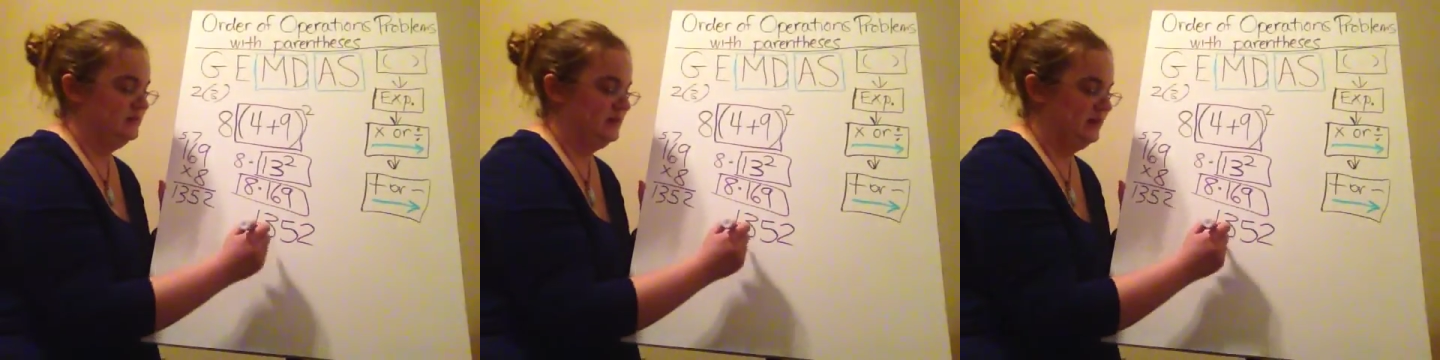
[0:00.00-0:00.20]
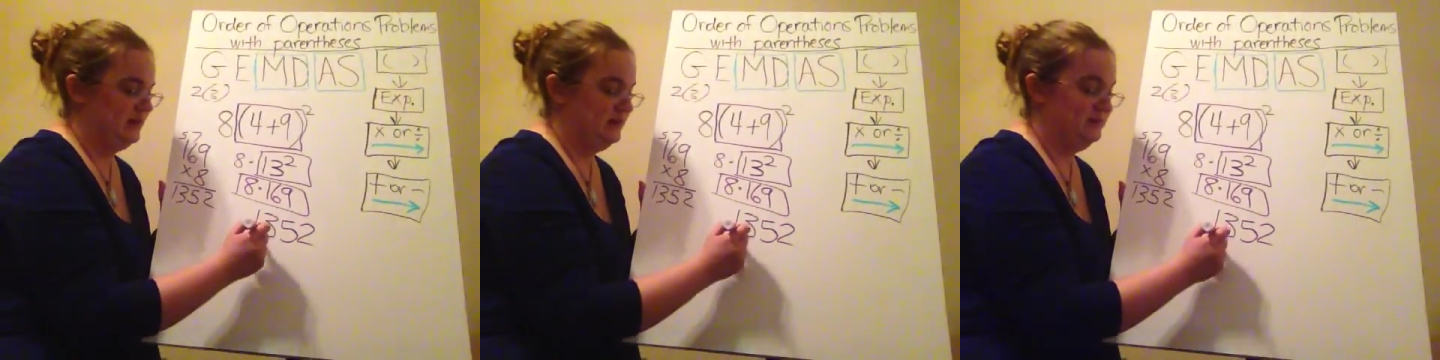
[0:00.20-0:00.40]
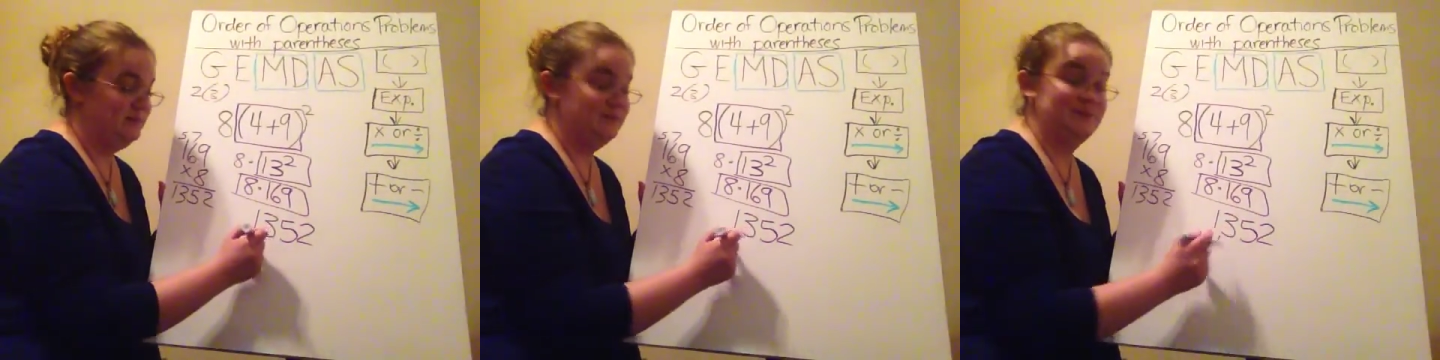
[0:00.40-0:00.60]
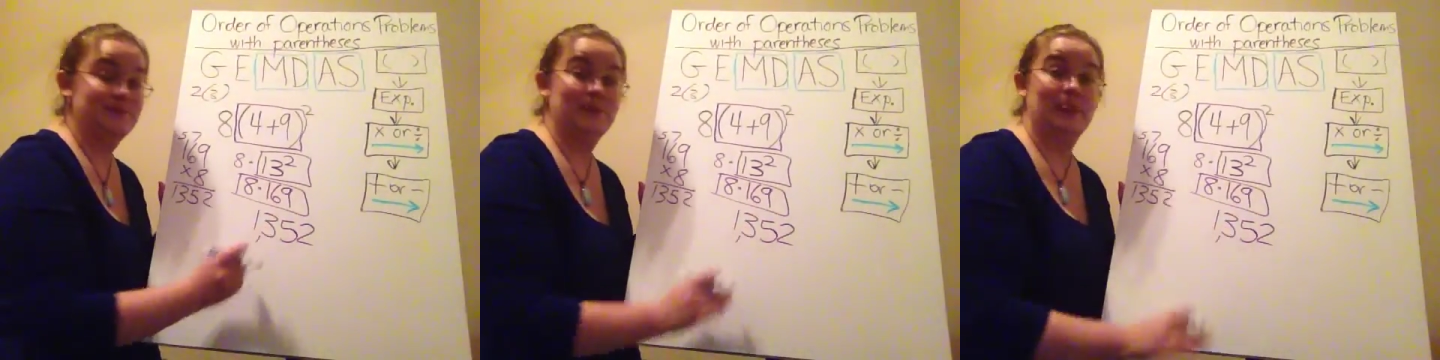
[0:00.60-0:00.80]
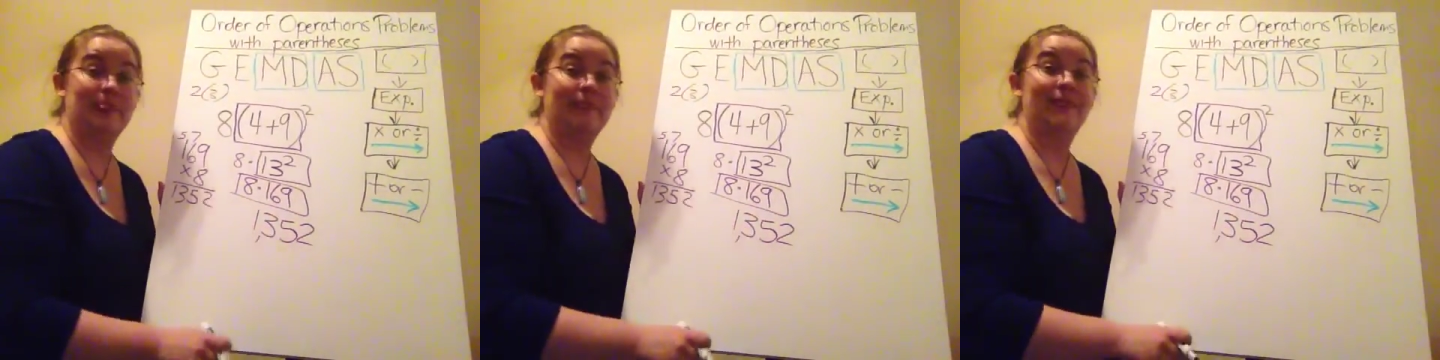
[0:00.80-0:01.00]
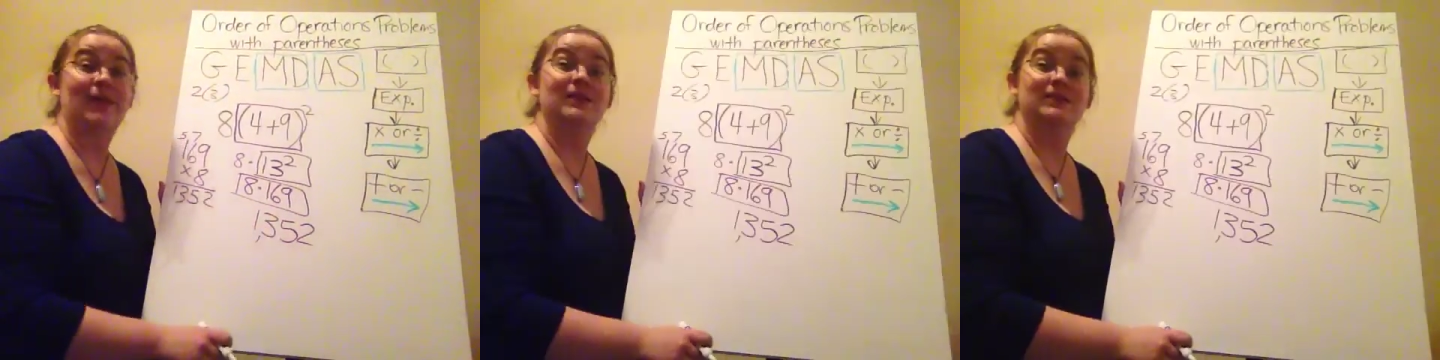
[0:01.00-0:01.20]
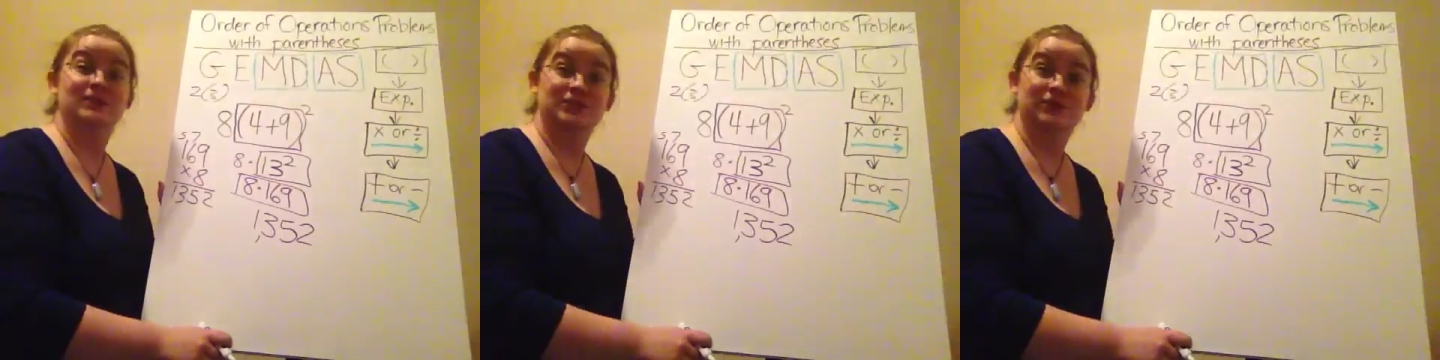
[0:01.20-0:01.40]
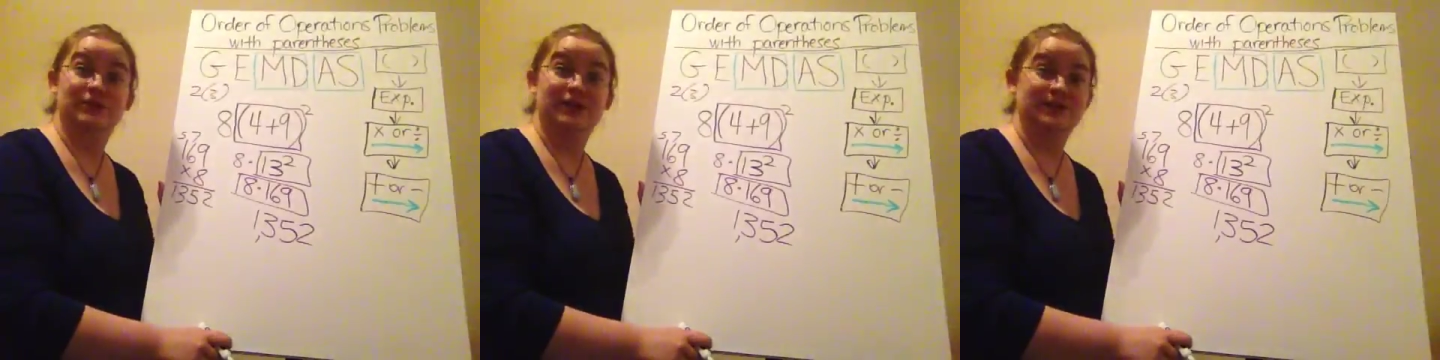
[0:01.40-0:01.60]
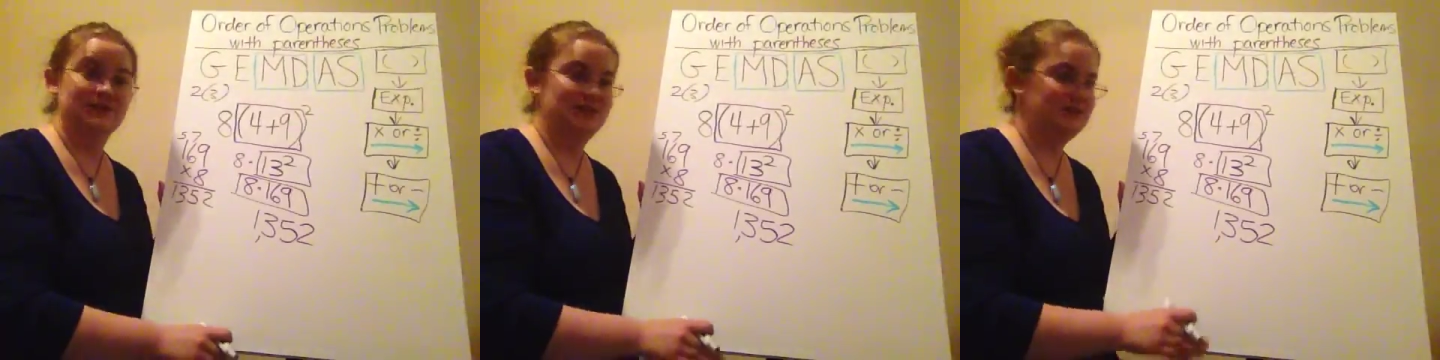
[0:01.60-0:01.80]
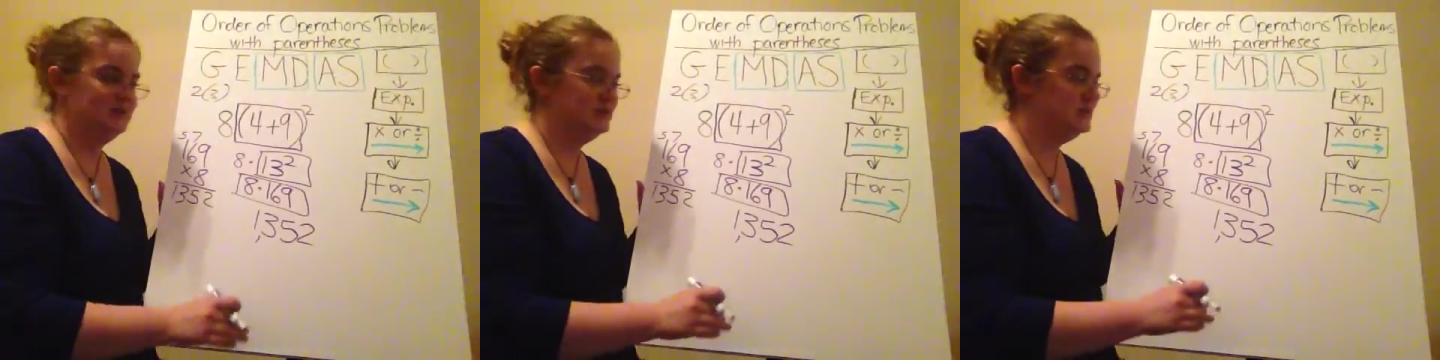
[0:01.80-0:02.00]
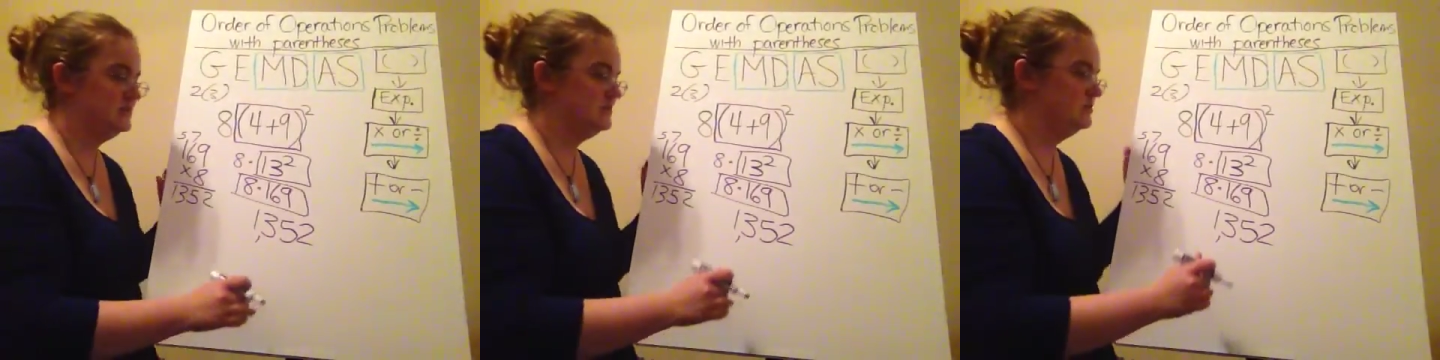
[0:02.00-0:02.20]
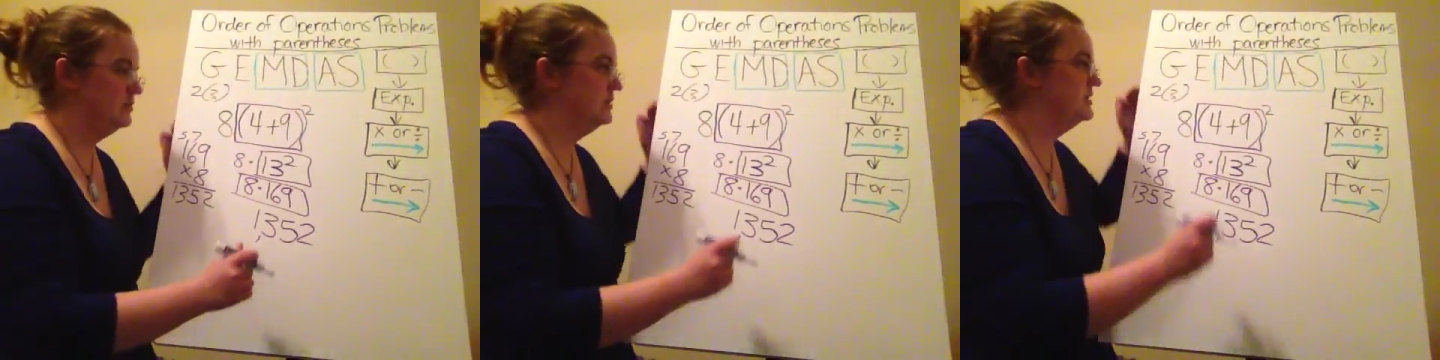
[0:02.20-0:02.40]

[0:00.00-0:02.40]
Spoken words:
Okay, let's go ahead and take a look at some more